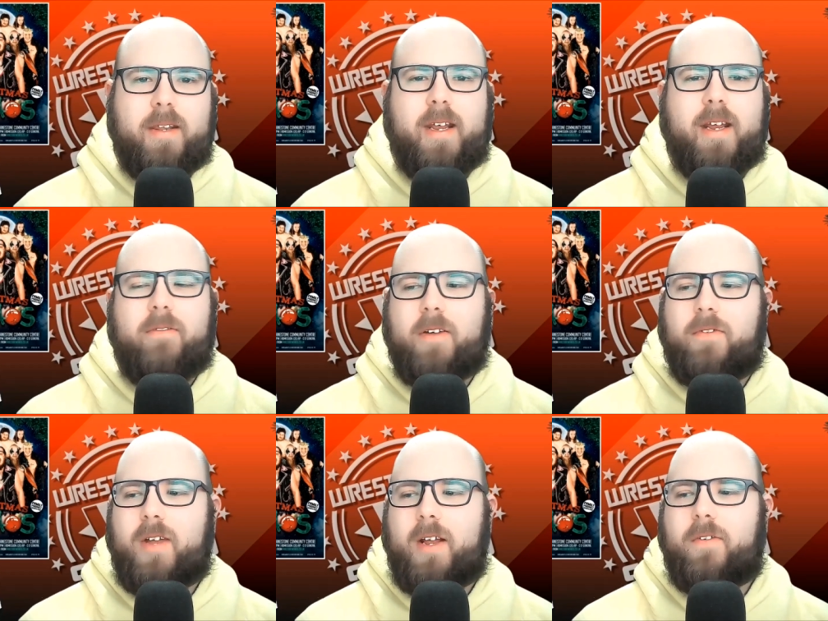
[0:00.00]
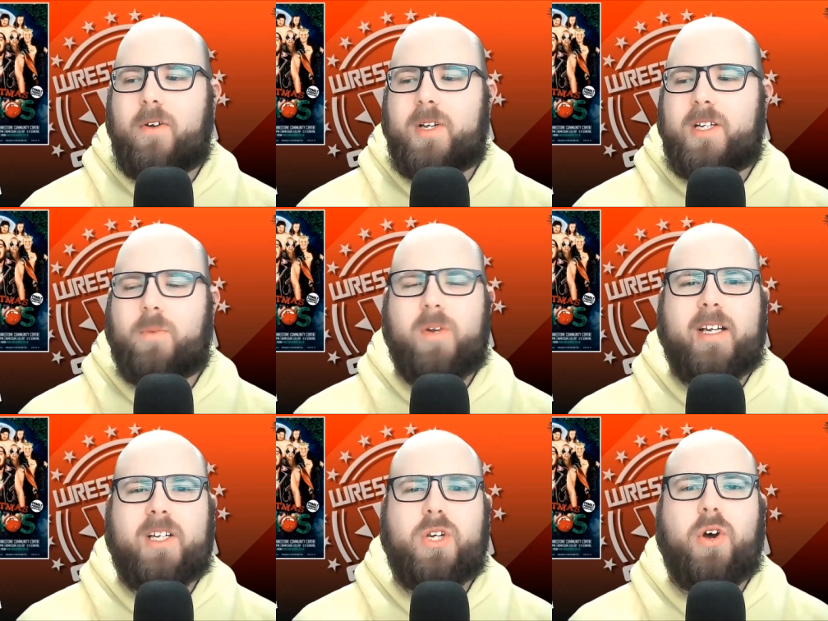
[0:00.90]
that if, if if it was someone
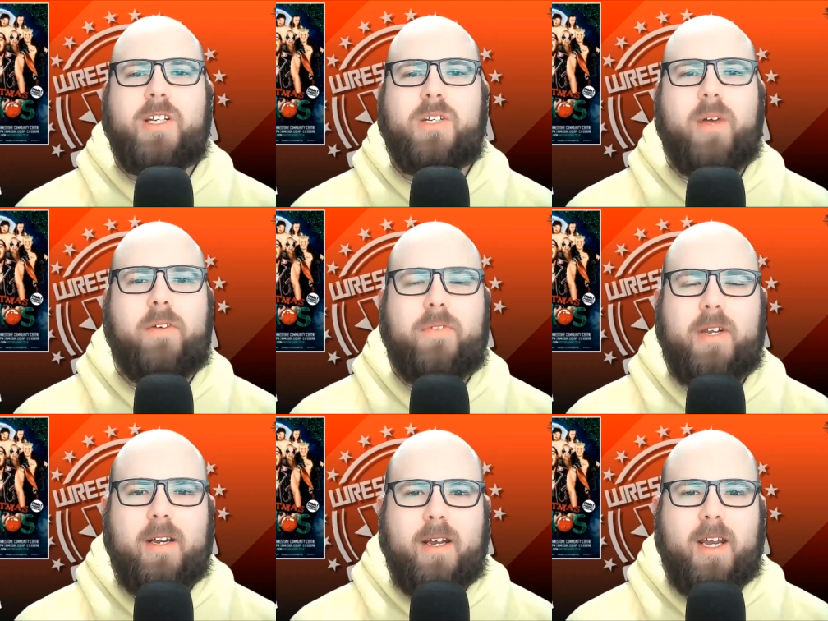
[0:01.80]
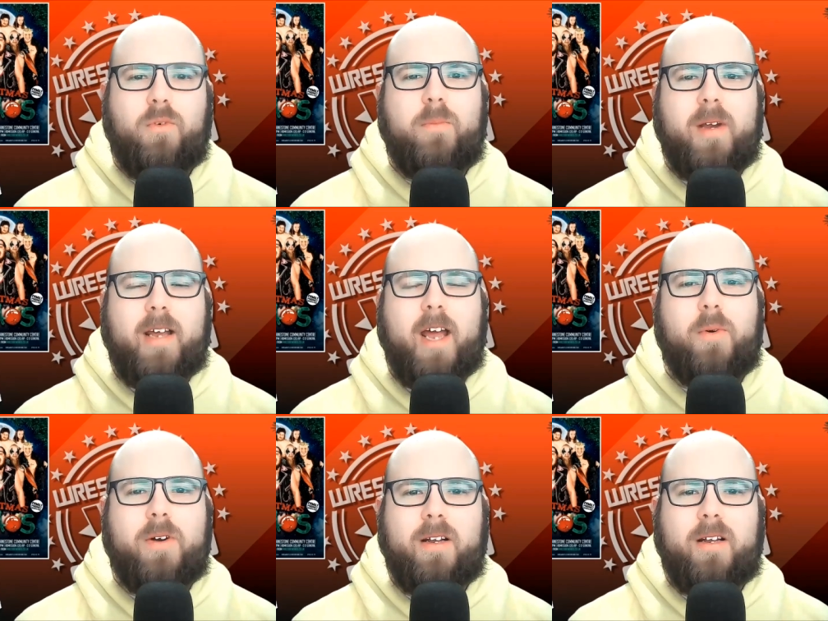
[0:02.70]
like Scotty Swift, he would be a
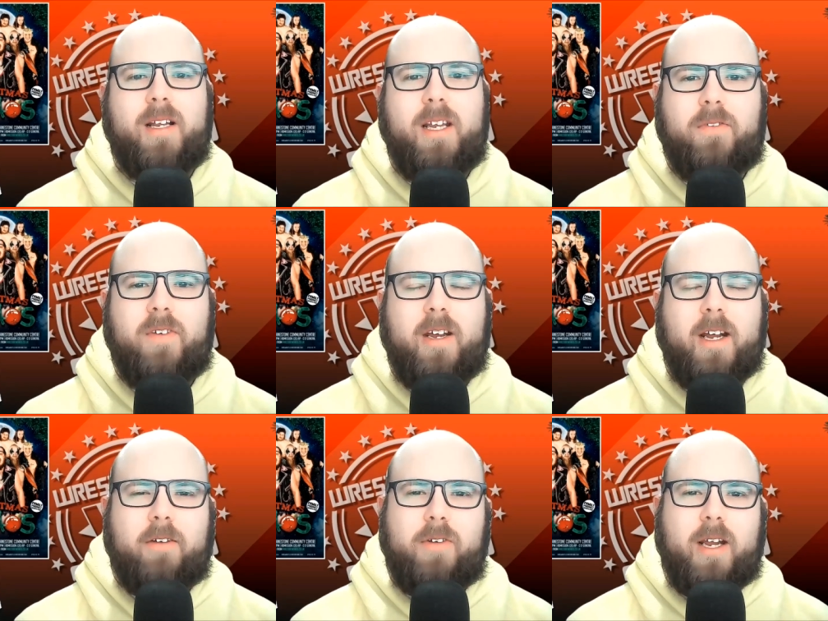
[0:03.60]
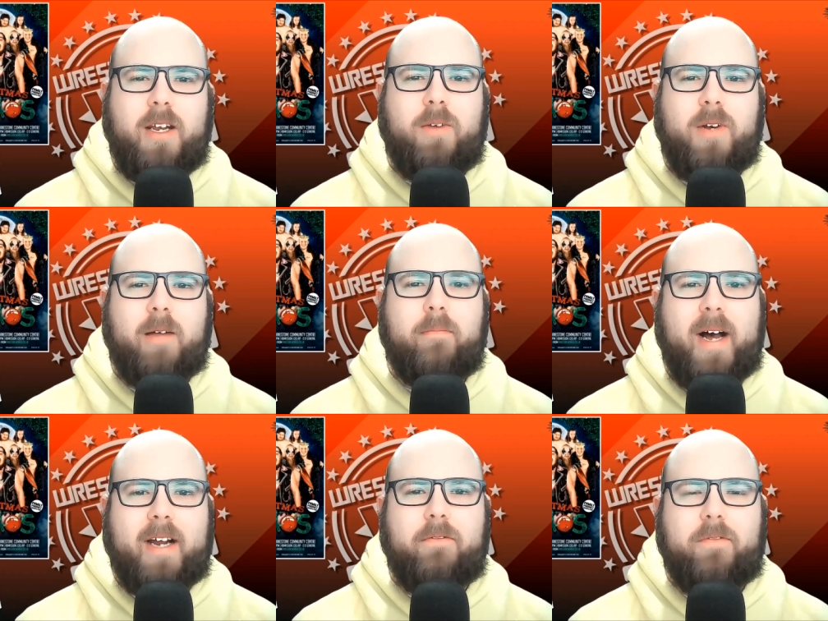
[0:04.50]
coward and leave, and, and he would come
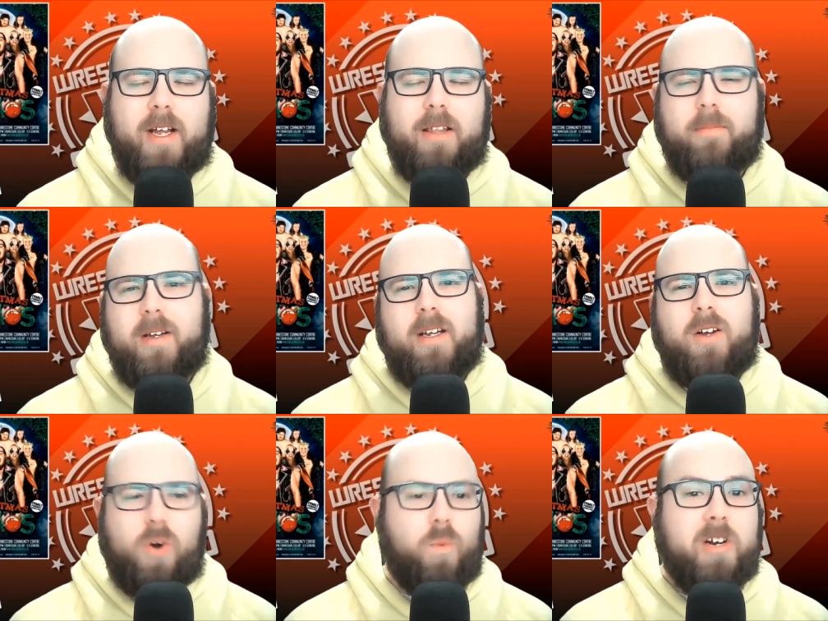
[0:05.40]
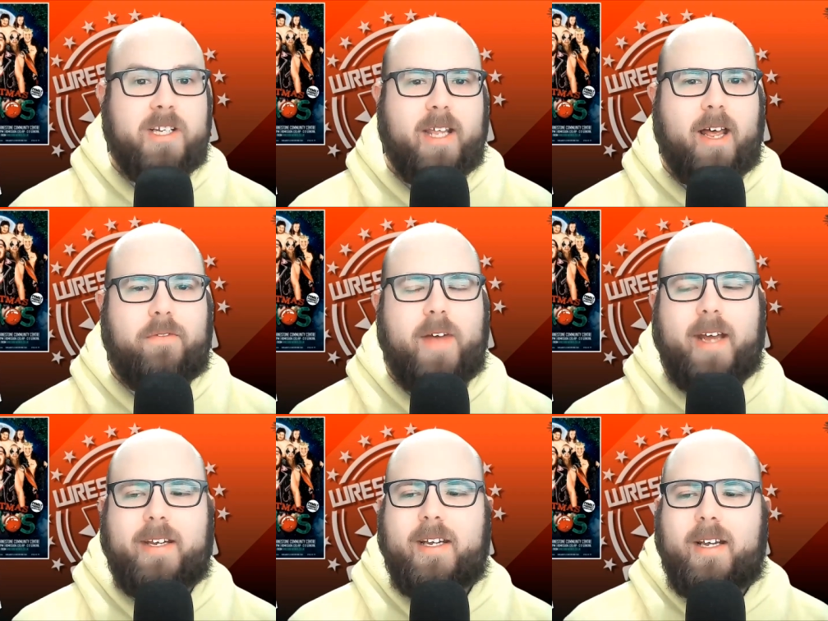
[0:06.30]
back and fight them, or worse to that
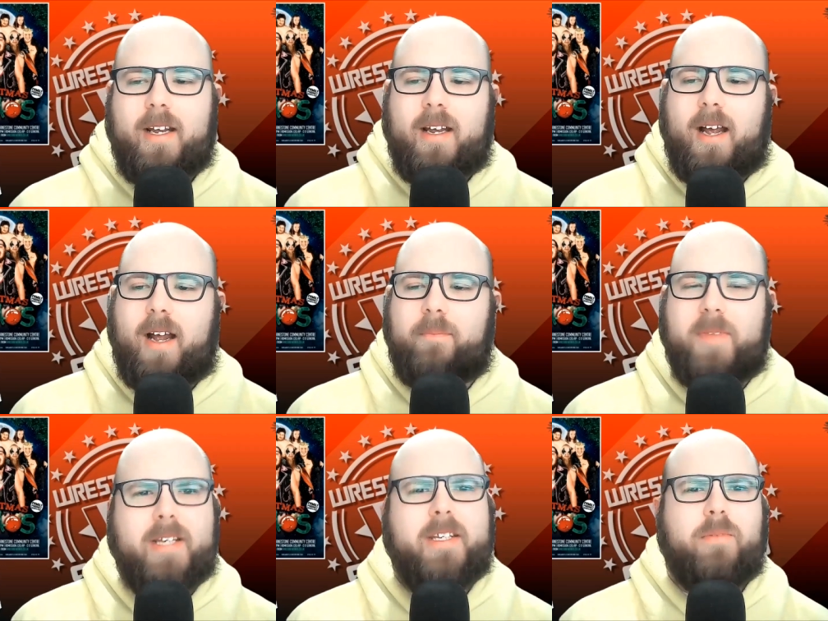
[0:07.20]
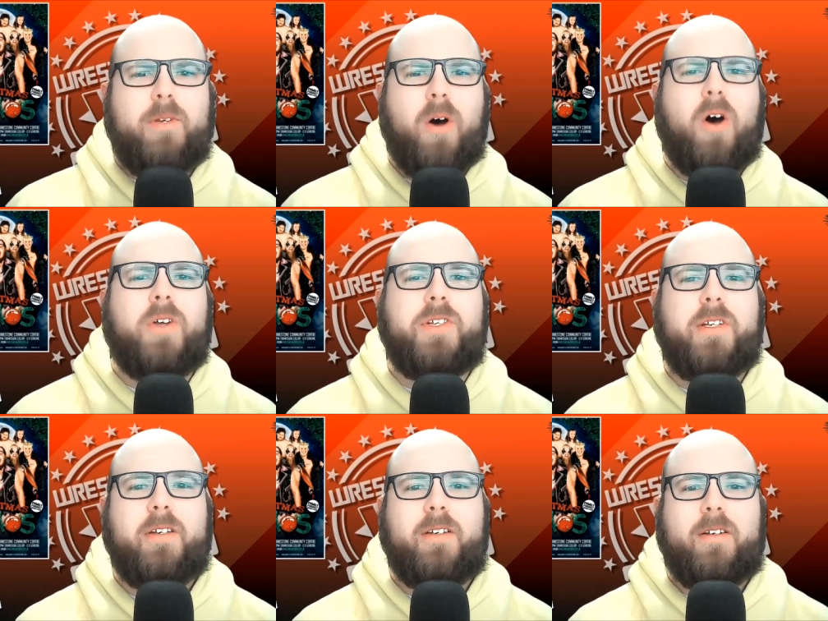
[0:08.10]
effect. Uh, this seemed to pause